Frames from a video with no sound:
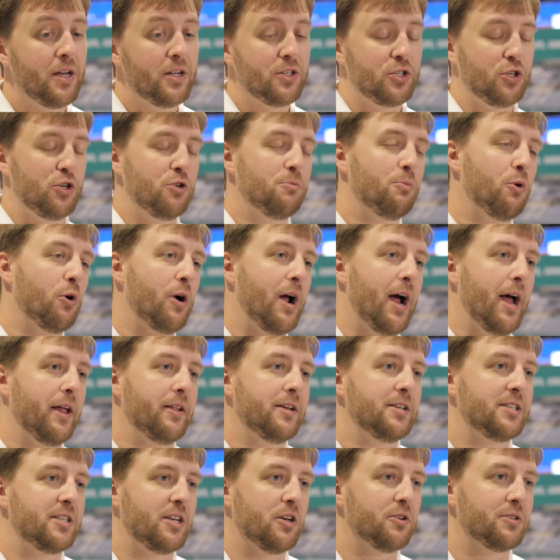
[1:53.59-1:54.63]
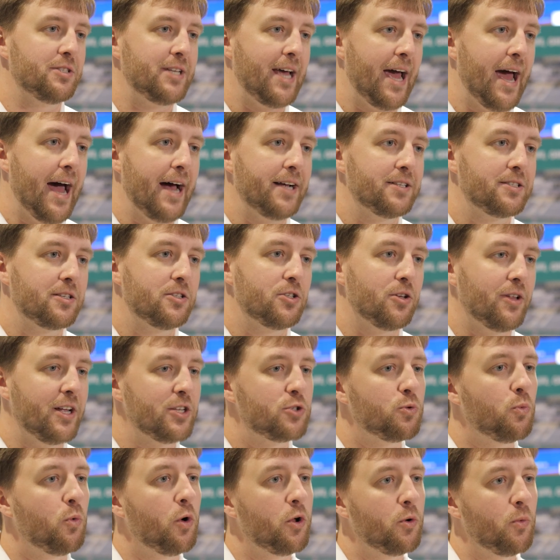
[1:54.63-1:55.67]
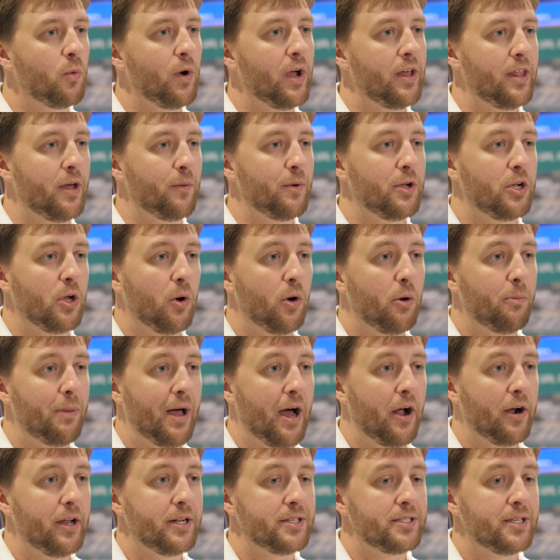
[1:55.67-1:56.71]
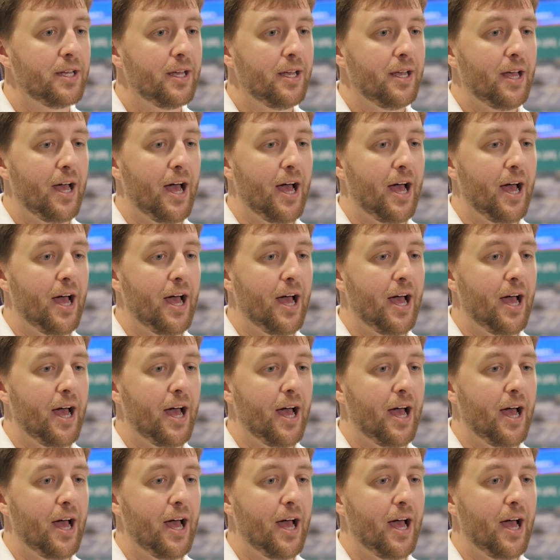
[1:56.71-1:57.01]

to do more highly skilled tasks. So that's one way that we go about it.